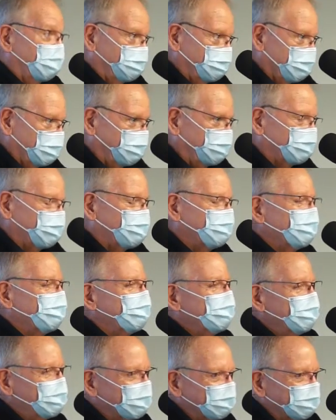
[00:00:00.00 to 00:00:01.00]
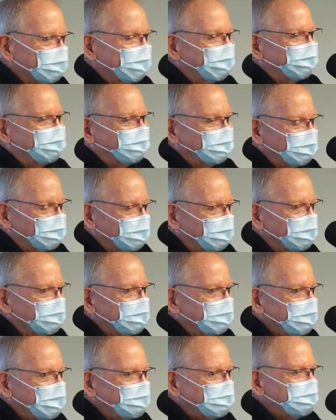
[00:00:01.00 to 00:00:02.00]
I, I, I, agree with you on that. So
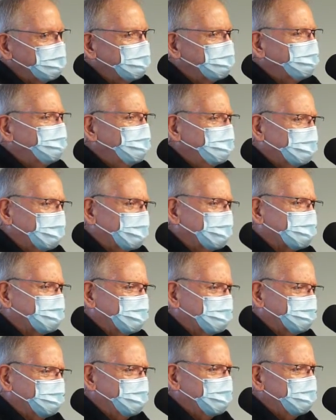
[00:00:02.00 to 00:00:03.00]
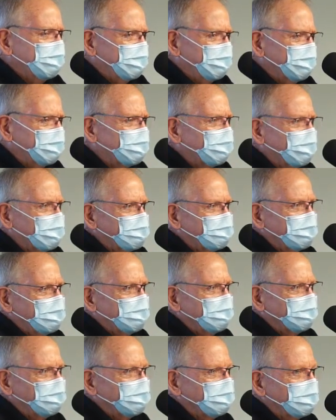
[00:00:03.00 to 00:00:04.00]
it, it's it's like I say, it's been an
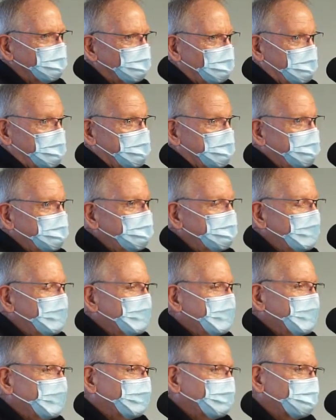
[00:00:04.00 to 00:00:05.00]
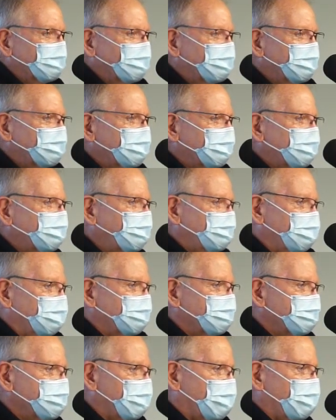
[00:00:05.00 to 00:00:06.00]
interesting ride to look at the
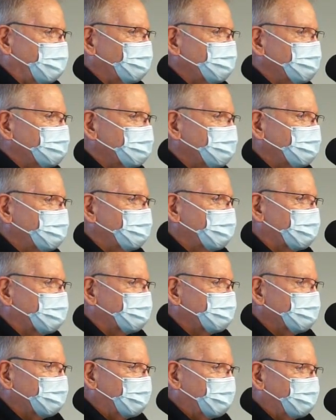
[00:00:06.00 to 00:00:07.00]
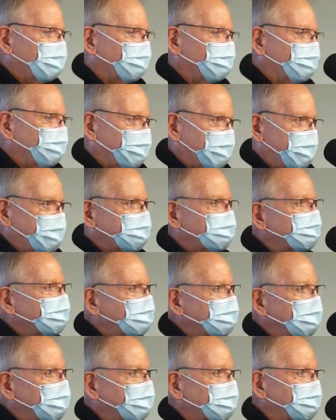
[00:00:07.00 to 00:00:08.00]
technology that how fast
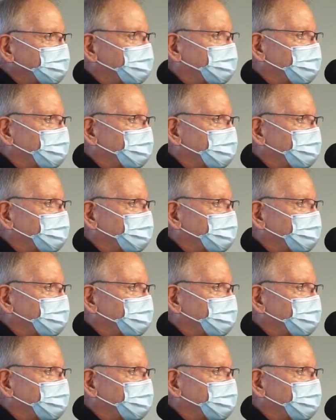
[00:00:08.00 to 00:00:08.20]
it has